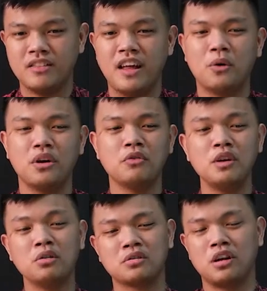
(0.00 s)
Now, if you
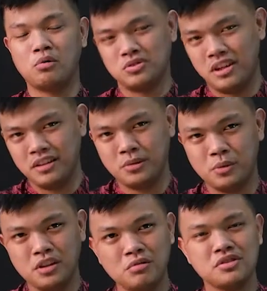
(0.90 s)
look closely,
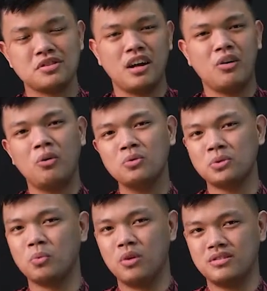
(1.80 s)
we notice that all
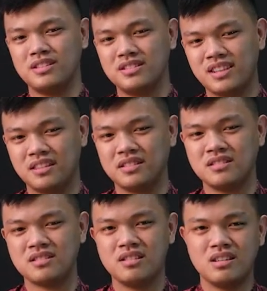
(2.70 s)
the words in the
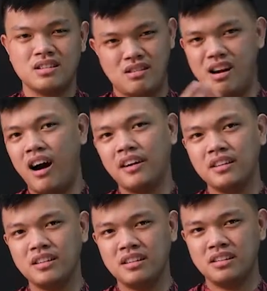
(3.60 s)
sentence I